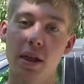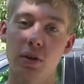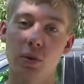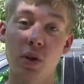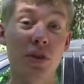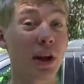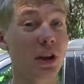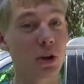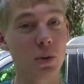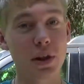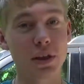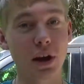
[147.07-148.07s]
the one thing I
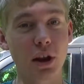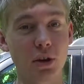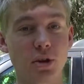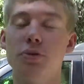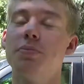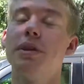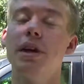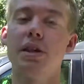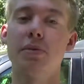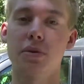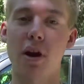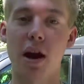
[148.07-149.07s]
do want to tell you to do is please
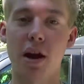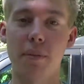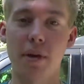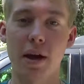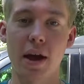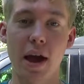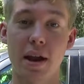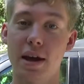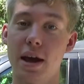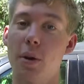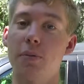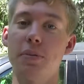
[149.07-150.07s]
subscribe, and
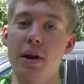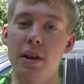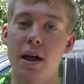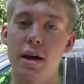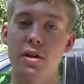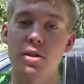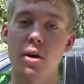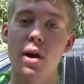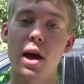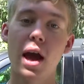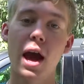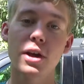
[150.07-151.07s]
it helps me out a lot. So,
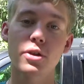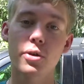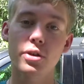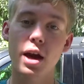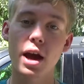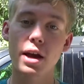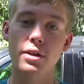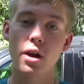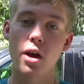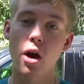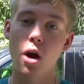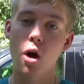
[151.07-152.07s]
as always guys,
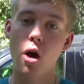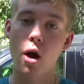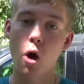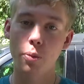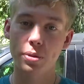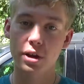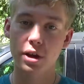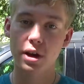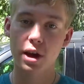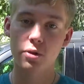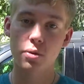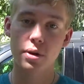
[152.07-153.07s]
hope to see you in the
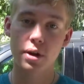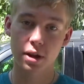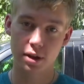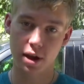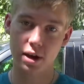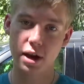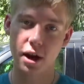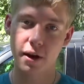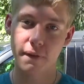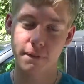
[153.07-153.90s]
next one. Take care.